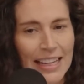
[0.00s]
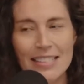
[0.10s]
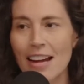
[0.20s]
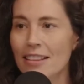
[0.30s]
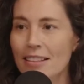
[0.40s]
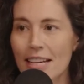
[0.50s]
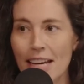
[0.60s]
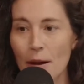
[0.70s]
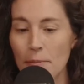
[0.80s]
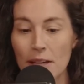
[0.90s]
it's not that they
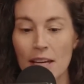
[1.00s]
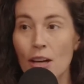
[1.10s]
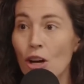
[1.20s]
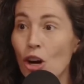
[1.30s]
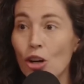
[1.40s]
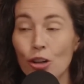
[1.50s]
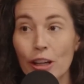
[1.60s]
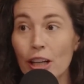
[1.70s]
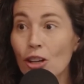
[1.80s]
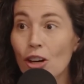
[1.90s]
can't be
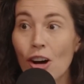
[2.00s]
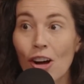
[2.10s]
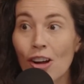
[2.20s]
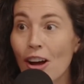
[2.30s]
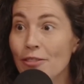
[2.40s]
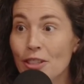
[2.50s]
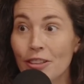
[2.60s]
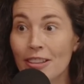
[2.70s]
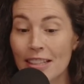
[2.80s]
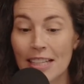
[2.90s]
critical of
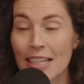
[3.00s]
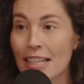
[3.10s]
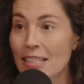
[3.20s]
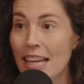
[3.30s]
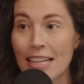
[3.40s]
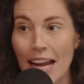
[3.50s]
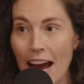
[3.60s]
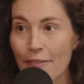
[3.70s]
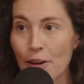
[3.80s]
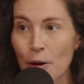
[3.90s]
certain things. They can
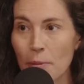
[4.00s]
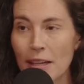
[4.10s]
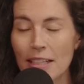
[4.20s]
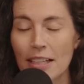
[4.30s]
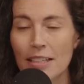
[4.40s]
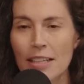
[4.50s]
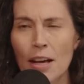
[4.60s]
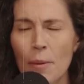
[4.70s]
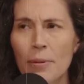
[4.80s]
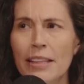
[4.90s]
have their opinions.
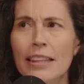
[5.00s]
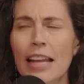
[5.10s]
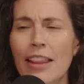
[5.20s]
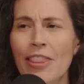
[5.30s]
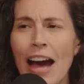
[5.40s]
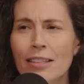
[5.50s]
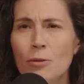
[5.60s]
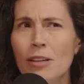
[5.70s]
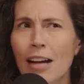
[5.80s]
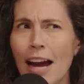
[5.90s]
But that's
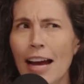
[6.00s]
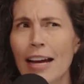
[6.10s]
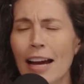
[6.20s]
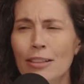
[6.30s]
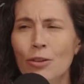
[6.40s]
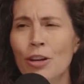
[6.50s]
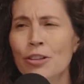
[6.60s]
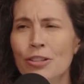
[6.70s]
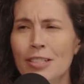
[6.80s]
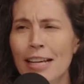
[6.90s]
where I don't
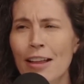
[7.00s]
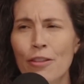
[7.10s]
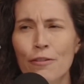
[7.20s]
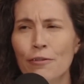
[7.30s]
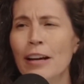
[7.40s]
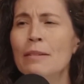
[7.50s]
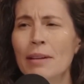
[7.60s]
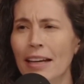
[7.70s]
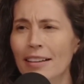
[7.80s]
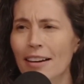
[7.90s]
understand the
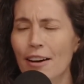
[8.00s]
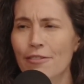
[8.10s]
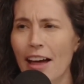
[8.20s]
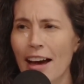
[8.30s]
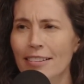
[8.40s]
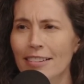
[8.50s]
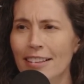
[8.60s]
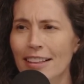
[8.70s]
framing of that.